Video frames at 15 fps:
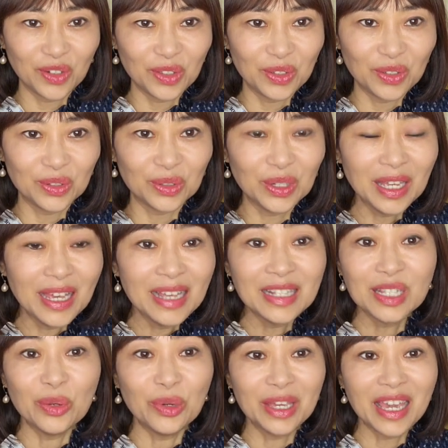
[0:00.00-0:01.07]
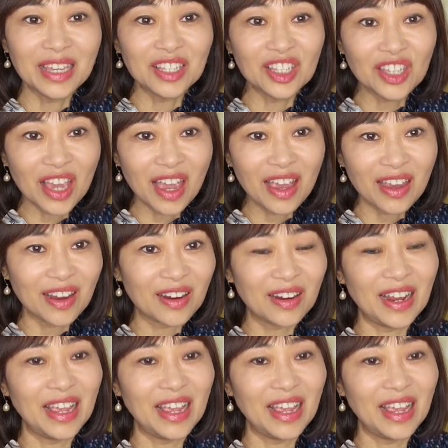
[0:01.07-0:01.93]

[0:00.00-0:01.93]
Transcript: for you so we can share.